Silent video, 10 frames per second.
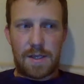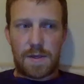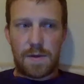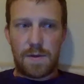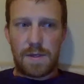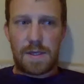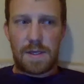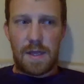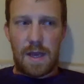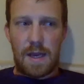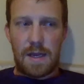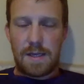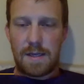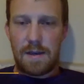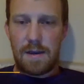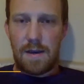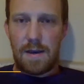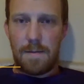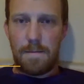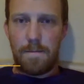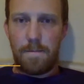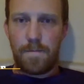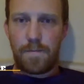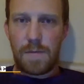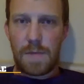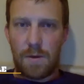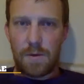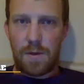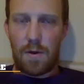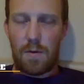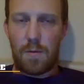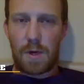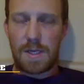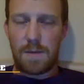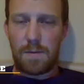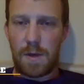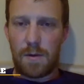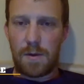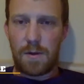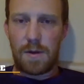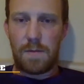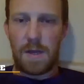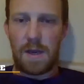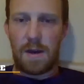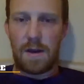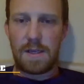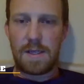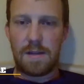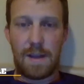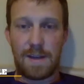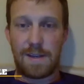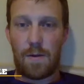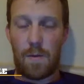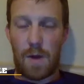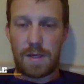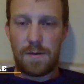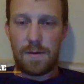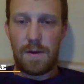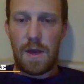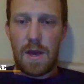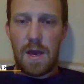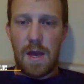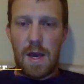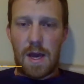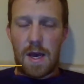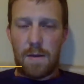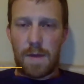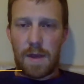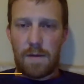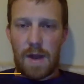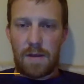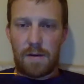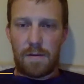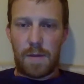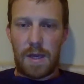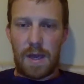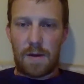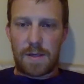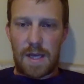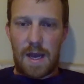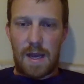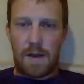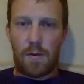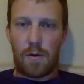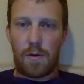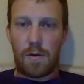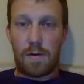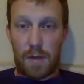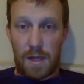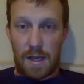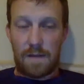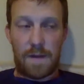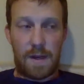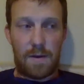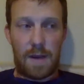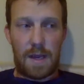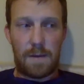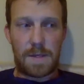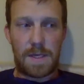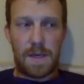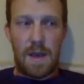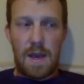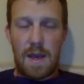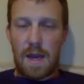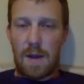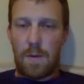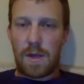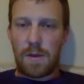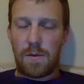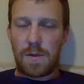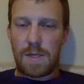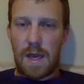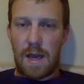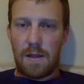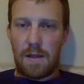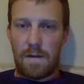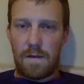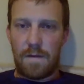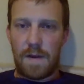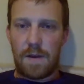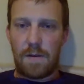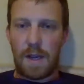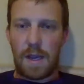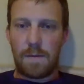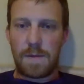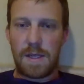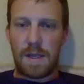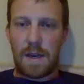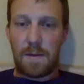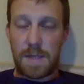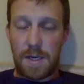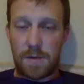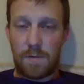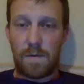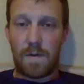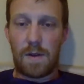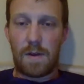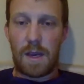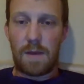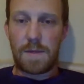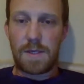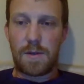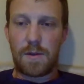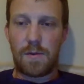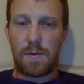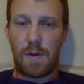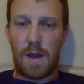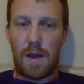the students that don't do the homework simply don't do it because they just don't want to. They'd rather be outside or playing video games. And I want to use that love of video games and that obsession with video games to